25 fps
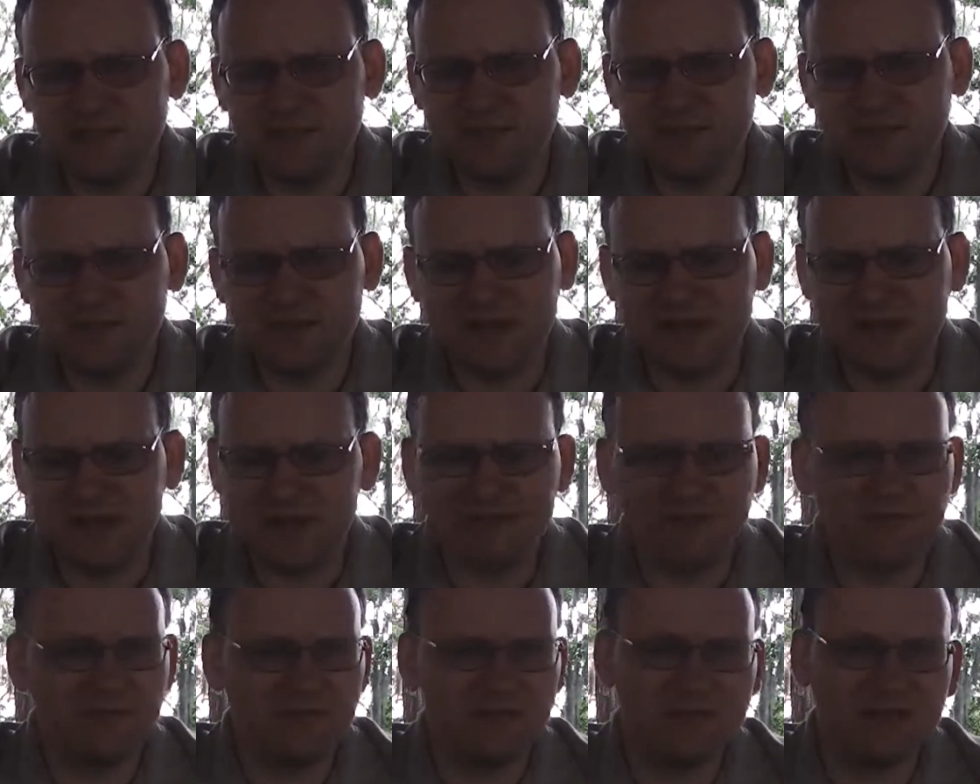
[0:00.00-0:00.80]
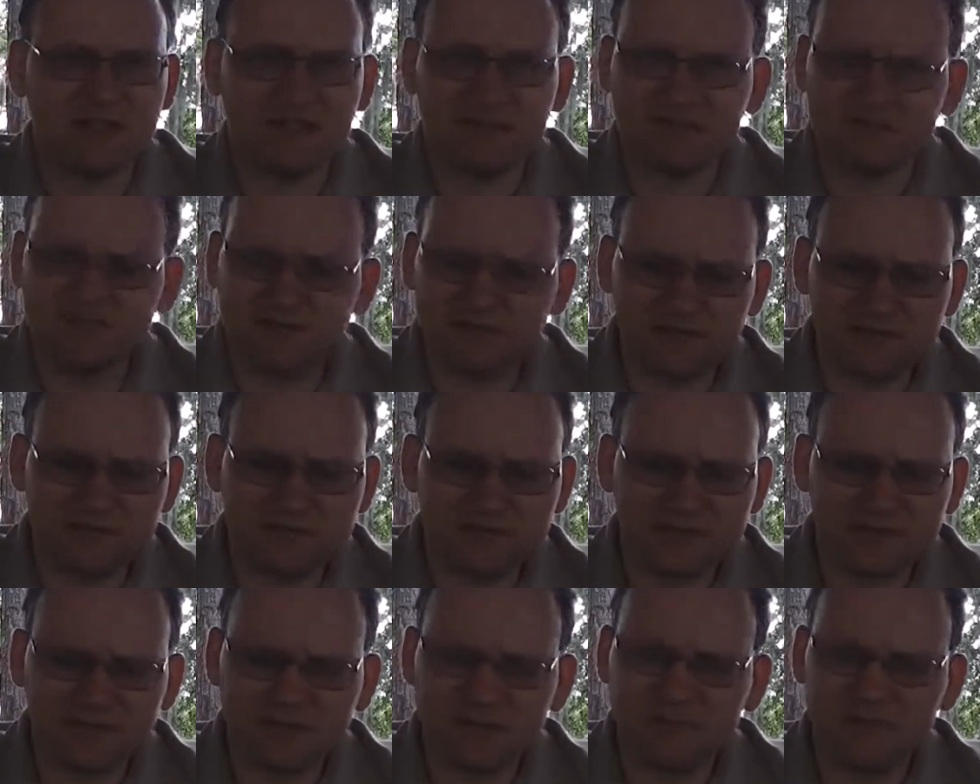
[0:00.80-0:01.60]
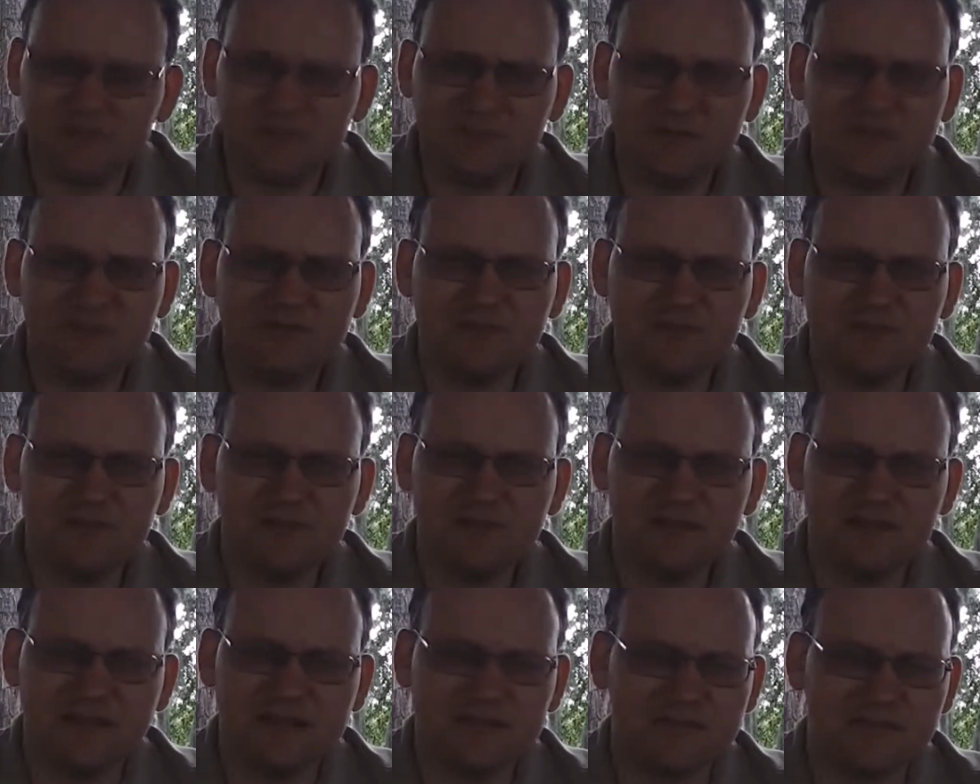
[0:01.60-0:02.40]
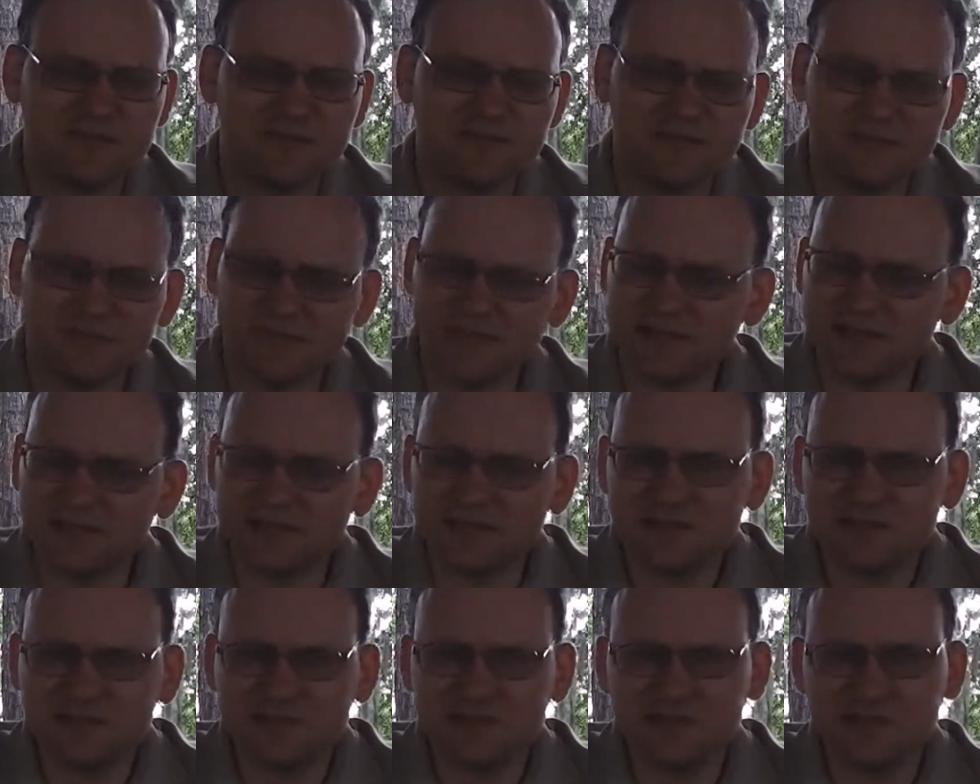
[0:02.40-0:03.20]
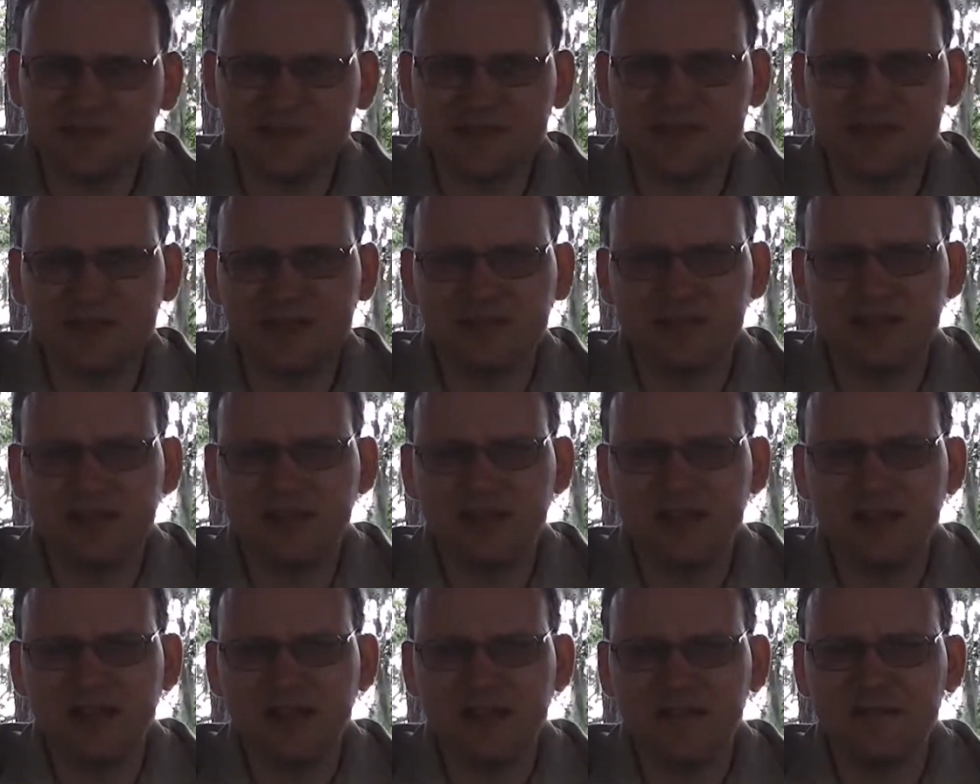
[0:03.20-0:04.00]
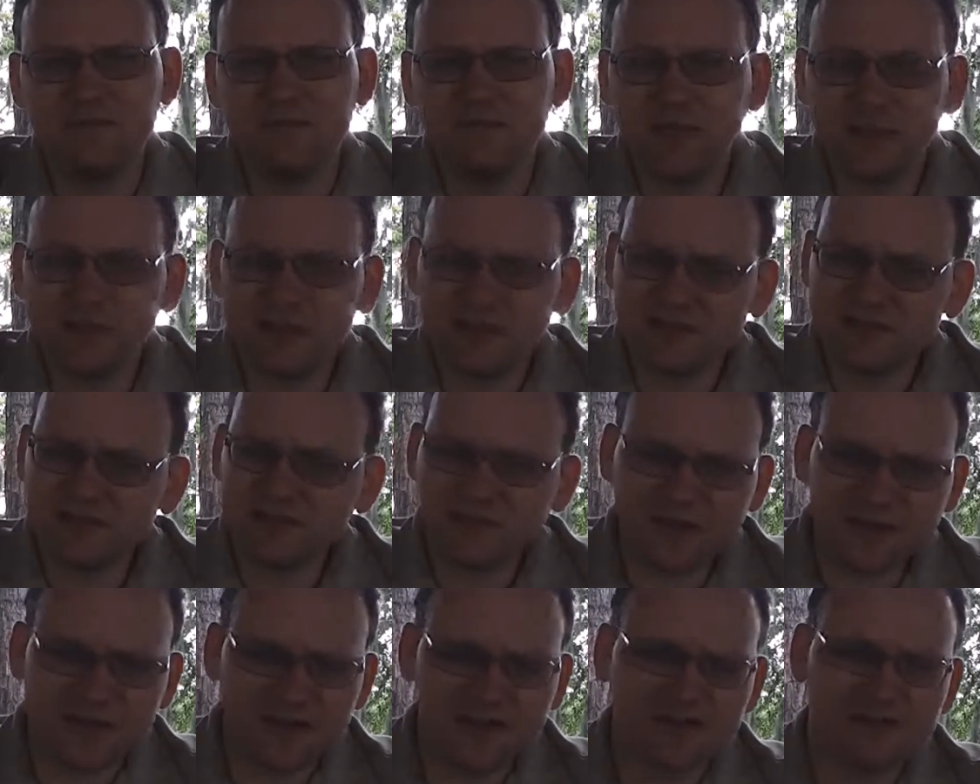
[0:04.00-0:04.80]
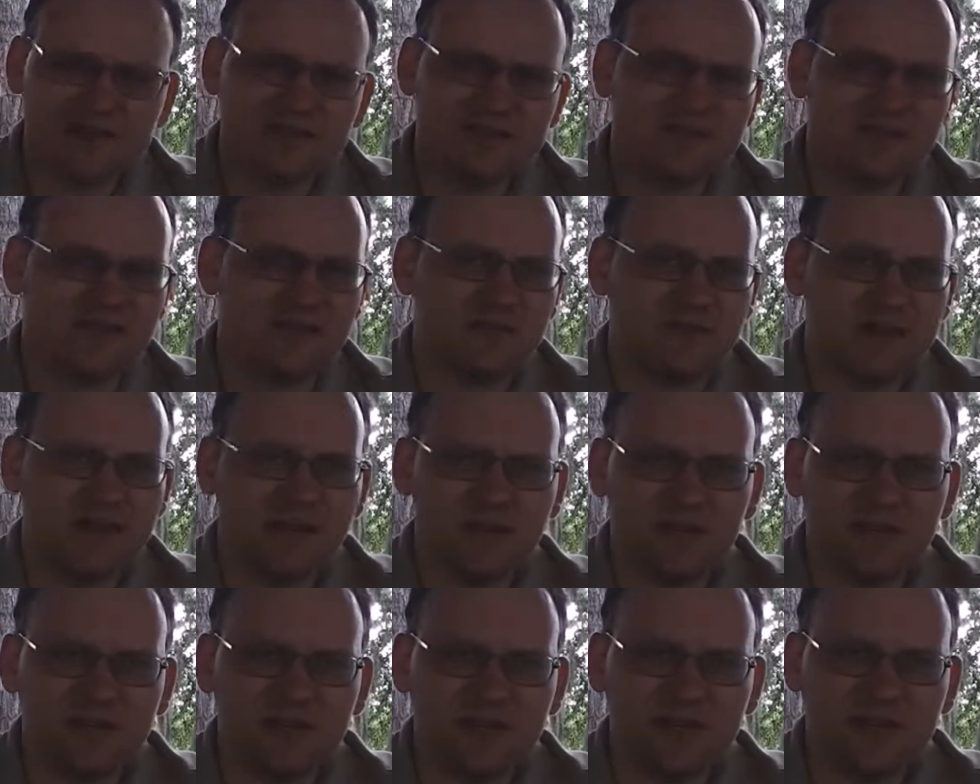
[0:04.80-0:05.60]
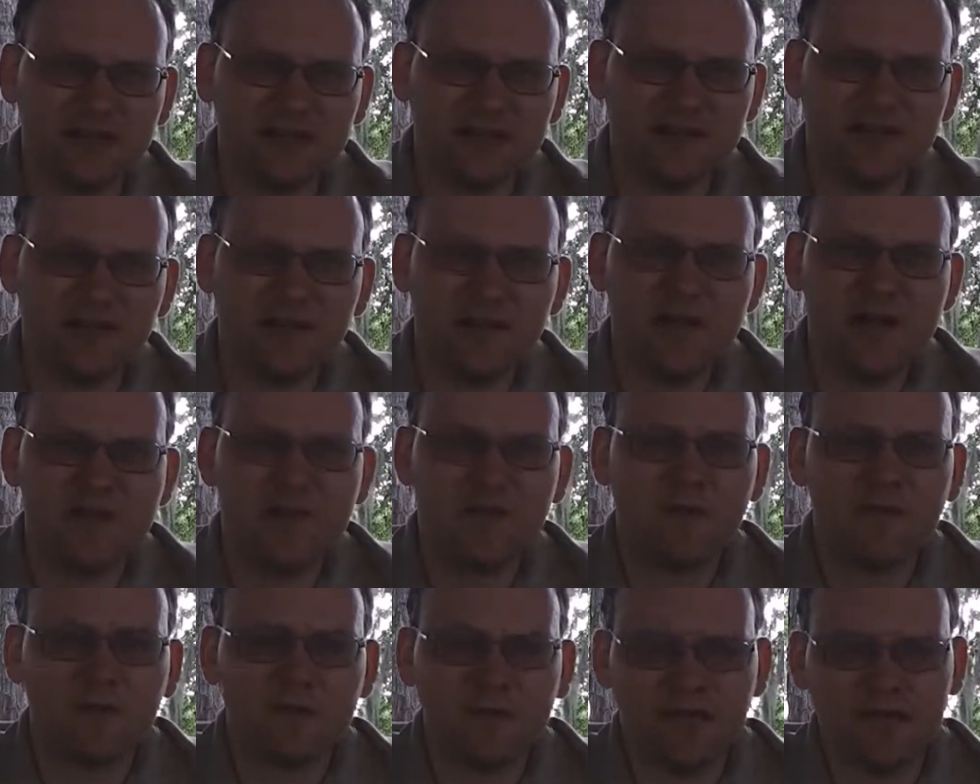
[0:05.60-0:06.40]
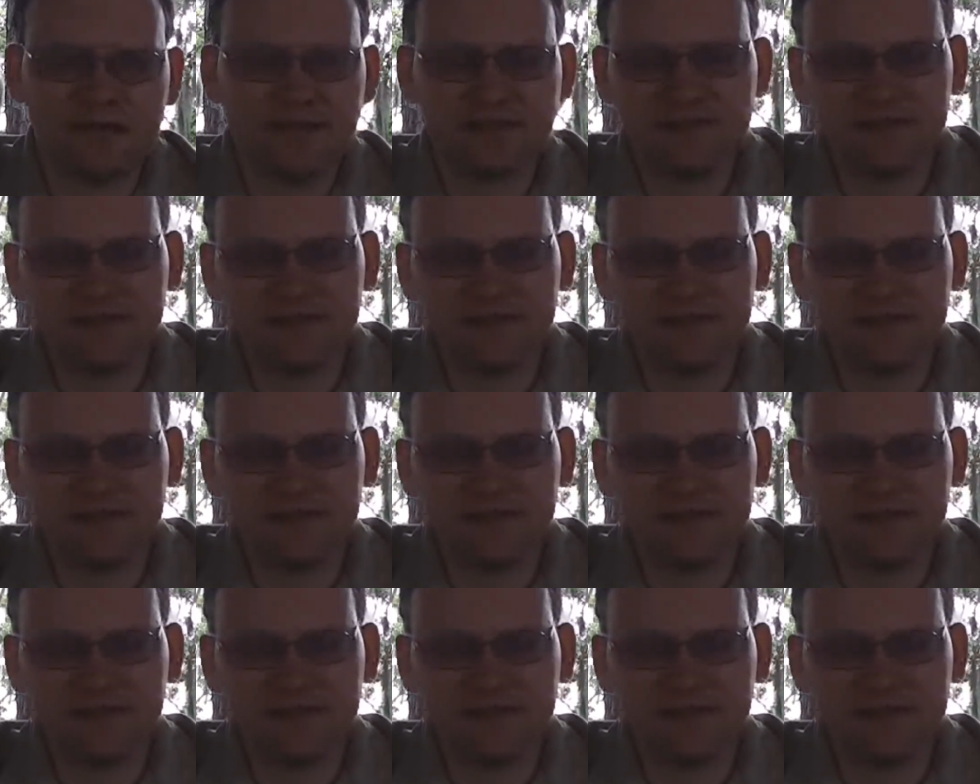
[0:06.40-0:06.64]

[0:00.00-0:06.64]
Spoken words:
to have their money stolen? Do people need to have their possessions stolen? No, that's a violation of their property. The fact